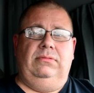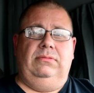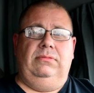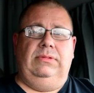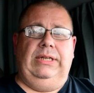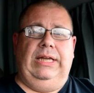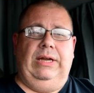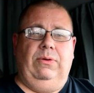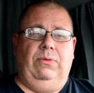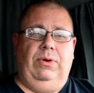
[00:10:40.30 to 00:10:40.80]

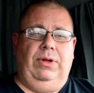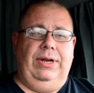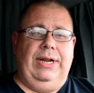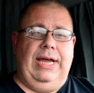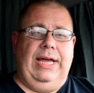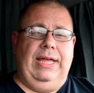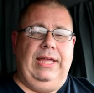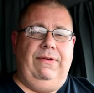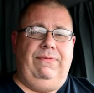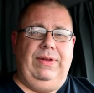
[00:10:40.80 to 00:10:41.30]
it will
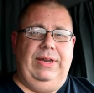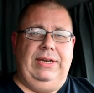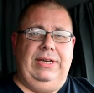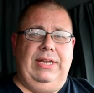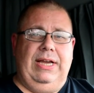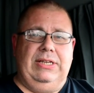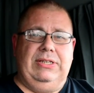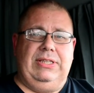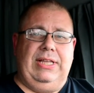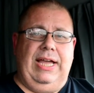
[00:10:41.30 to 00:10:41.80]
not, if it
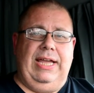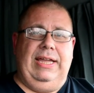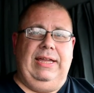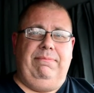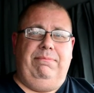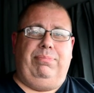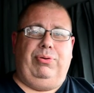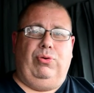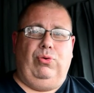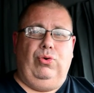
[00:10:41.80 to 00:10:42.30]
does not
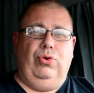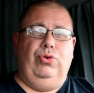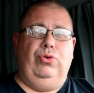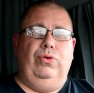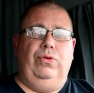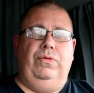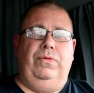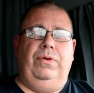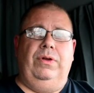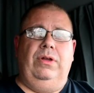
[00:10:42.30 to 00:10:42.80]

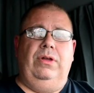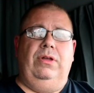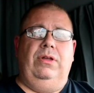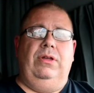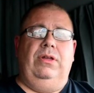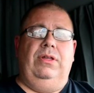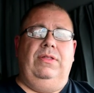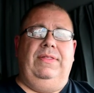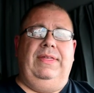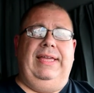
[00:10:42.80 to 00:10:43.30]
improve
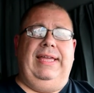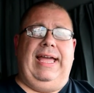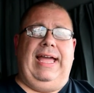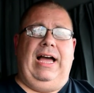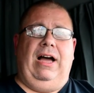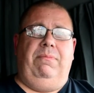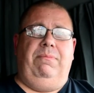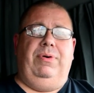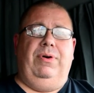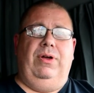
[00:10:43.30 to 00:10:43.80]
the
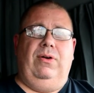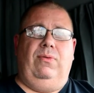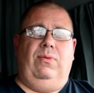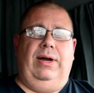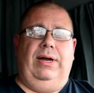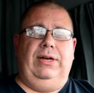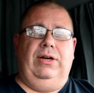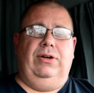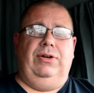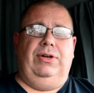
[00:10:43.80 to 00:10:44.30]
output of
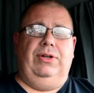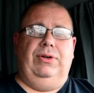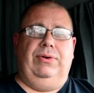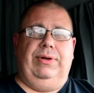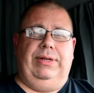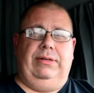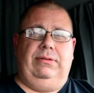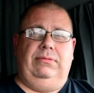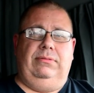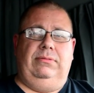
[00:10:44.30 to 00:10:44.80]
what you're doing,
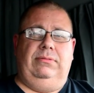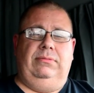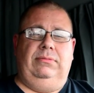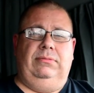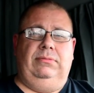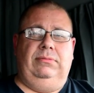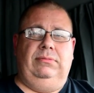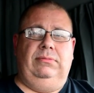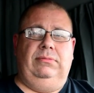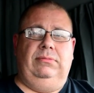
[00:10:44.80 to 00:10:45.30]

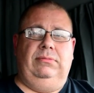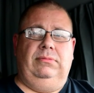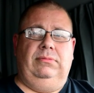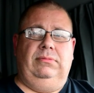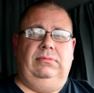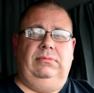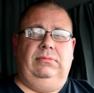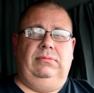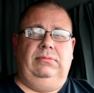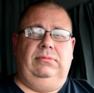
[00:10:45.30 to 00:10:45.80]

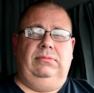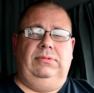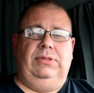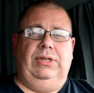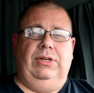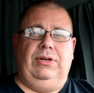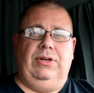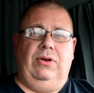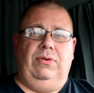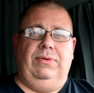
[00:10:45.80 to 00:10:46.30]
you
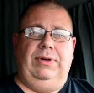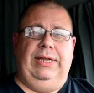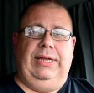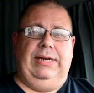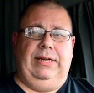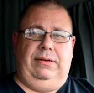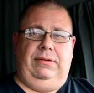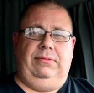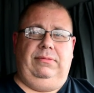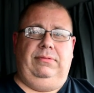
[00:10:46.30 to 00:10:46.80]
don't need it.
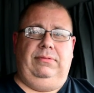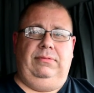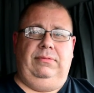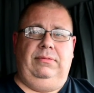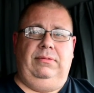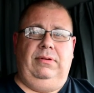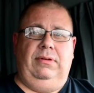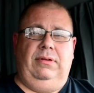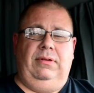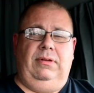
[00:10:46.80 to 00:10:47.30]

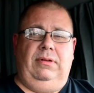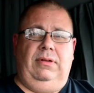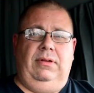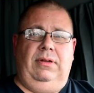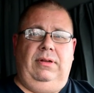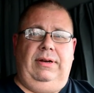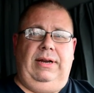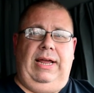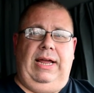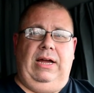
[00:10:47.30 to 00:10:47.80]

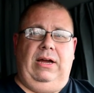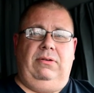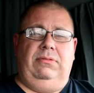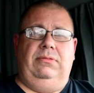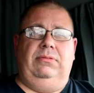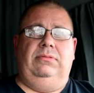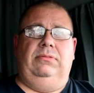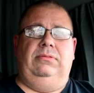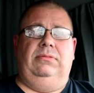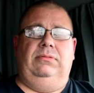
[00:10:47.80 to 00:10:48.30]
Now,
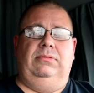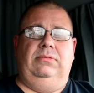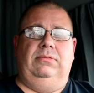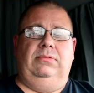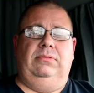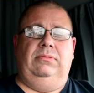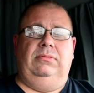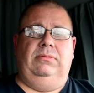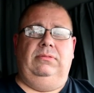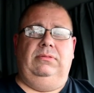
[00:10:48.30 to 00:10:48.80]

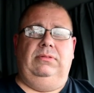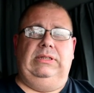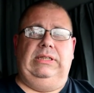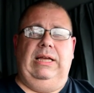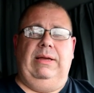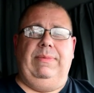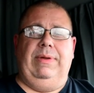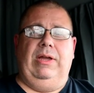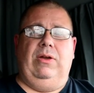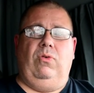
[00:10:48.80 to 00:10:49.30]
let
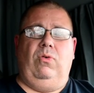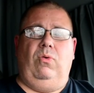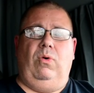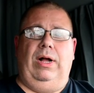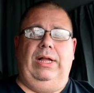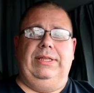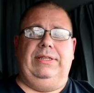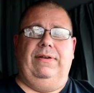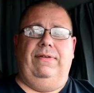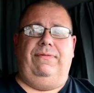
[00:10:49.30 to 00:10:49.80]
me
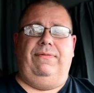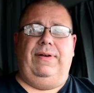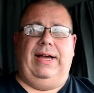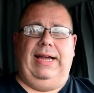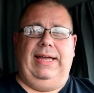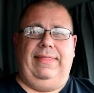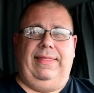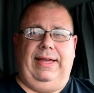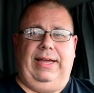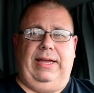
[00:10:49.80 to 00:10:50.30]

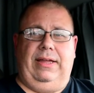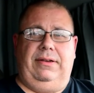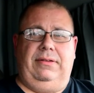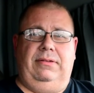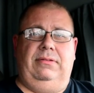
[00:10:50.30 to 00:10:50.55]
quantify that.